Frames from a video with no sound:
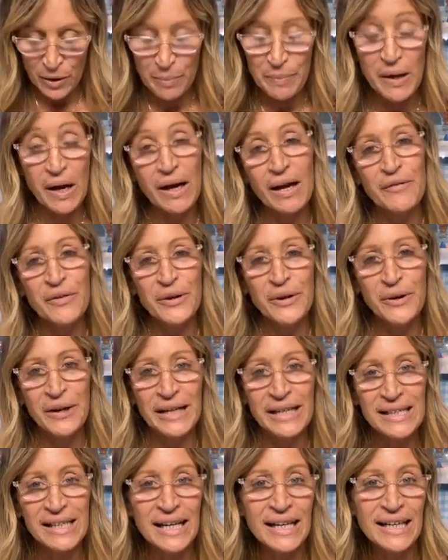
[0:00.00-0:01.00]
I hope you all have a
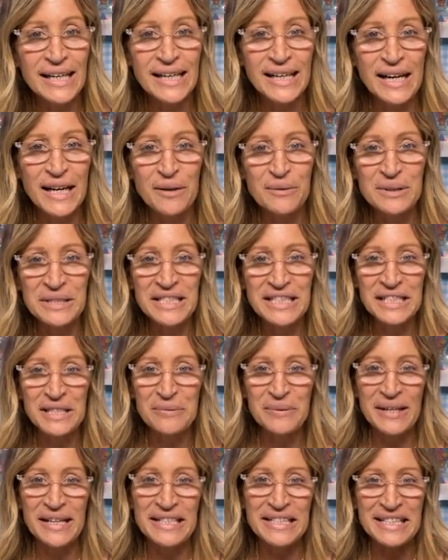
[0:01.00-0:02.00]
great night. And I will
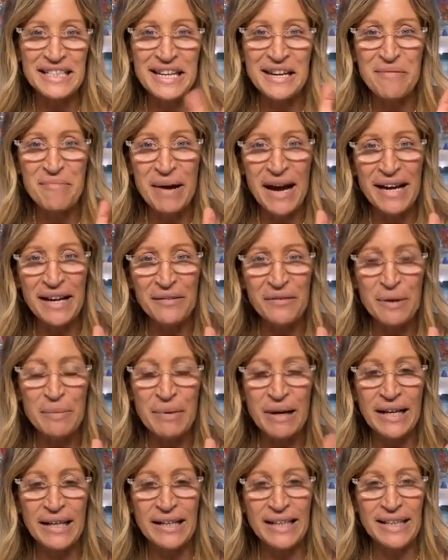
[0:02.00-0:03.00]
see you when I see you. Bye,
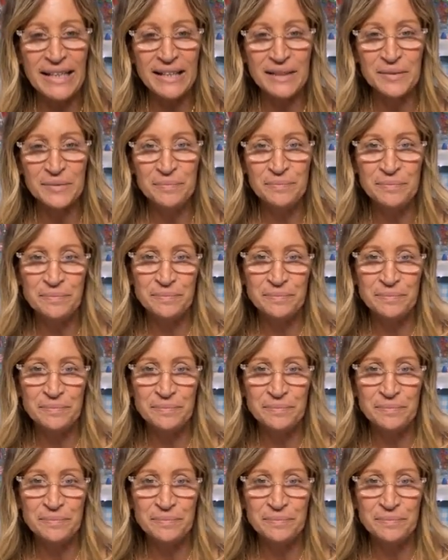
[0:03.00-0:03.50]
everybody.